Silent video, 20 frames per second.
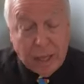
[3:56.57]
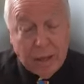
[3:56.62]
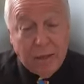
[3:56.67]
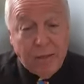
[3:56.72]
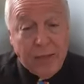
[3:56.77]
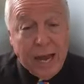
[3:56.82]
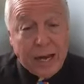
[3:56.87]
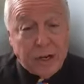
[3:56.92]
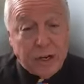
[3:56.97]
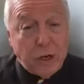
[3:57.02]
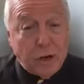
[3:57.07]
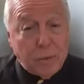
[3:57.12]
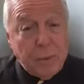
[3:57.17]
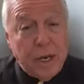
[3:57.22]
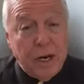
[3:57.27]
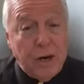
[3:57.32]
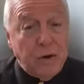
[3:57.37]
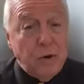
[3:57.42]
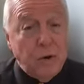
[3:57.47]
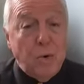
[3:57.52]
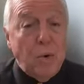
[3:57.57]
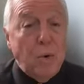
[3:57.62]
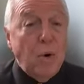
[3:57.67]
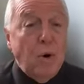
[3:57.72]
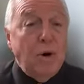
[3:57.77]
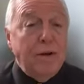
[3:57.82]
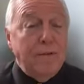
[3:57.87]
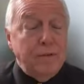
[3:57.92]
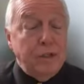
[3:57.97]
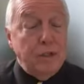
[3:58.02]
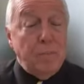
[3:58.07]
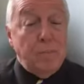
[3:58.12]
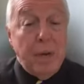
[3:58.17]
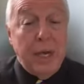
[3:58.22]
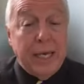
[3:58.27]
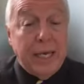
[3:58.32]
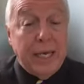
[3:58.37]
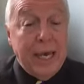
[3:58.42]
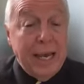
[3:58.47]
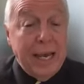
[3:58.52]
That took me into a world of
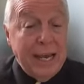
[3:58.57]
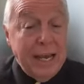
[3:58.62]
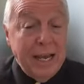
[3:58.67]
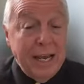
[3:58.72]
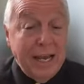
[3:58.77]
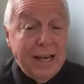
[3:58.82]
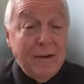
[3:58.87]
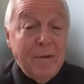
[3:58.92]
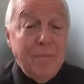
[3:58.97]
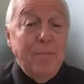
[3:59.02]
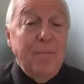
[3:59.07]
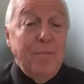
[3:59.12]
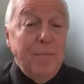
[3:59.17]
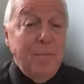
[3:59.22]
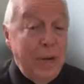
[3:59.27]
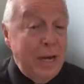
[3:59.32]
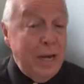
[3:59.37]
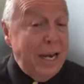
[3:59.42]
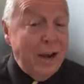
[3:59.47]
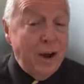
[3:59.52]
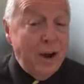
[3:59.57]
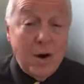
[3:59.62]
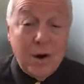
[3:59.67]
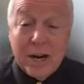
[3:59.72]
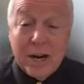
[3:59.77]
speaking, meeting all